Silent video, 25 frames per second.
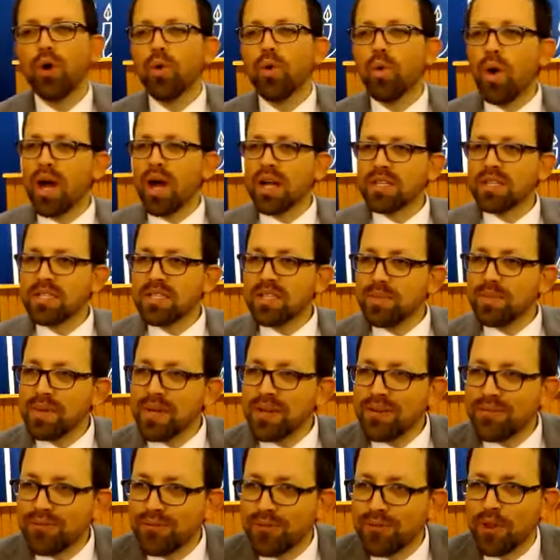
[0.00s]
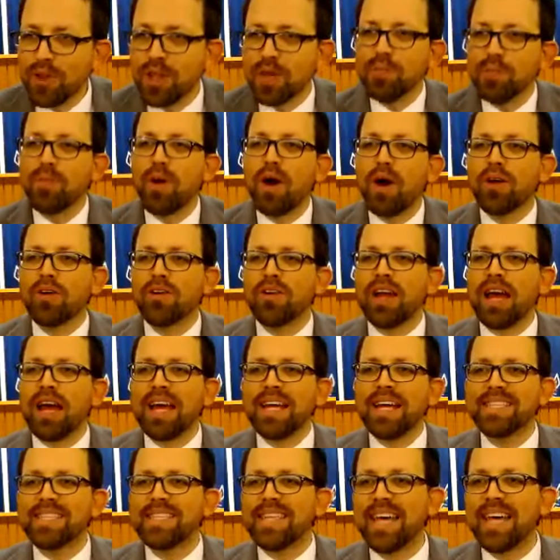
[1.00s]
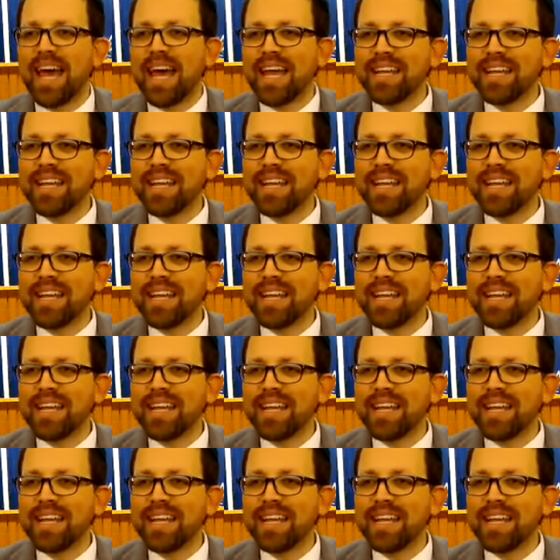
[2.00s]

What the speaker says: who wants to be fully modernized